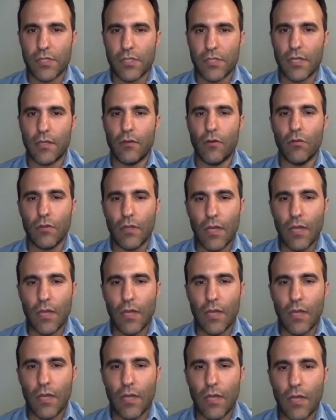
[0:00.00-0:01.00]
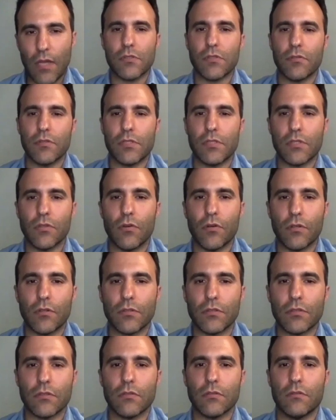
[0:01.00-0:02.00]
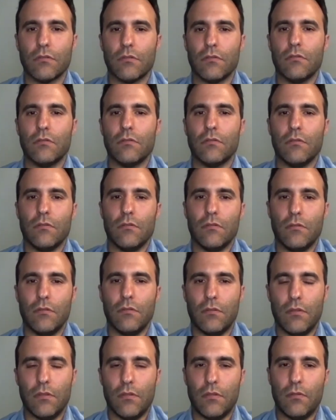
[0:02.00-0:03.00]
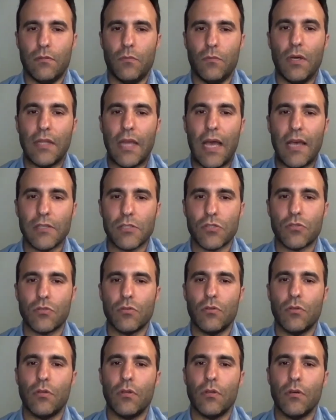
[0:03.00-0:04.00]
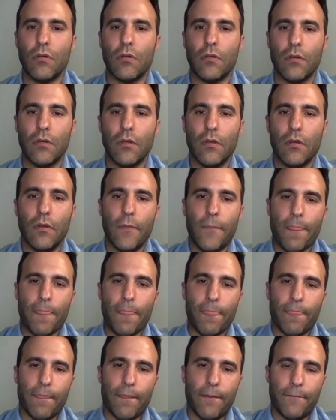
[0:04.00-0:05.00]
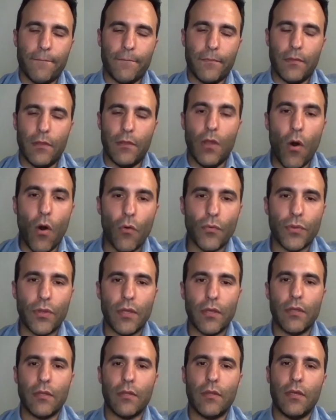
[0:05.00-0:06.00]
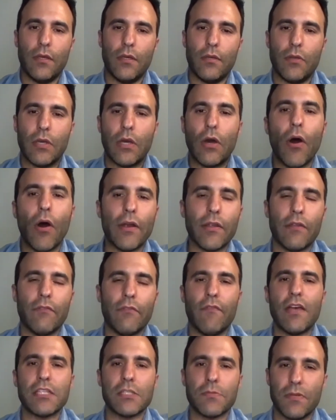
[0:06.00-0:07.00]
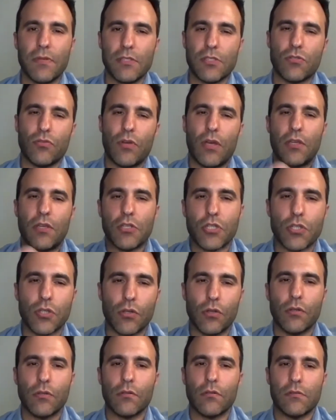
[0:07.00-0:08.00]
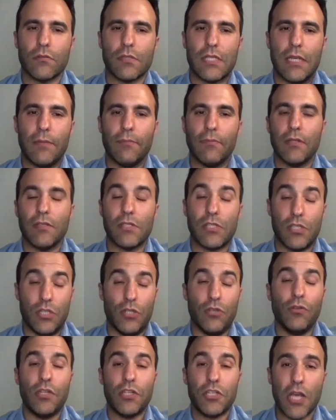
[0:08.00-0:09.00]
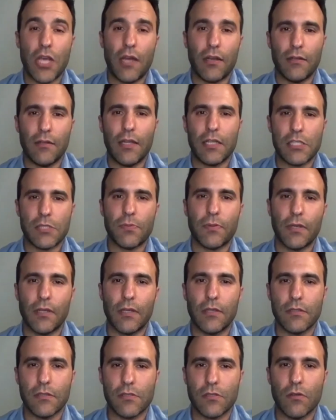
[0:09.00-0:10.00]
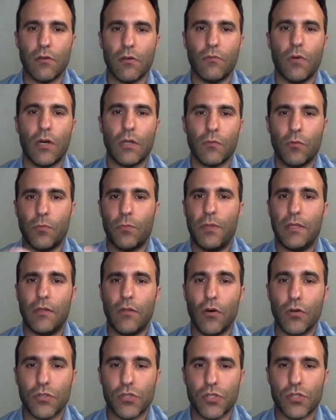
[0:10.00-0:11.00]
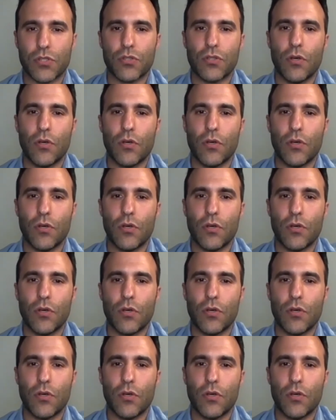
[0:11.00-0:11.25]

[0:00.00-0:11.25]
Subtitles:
and online grocery stores, one has to know the required investments to ensure seamless uni-channel experience. So what will be those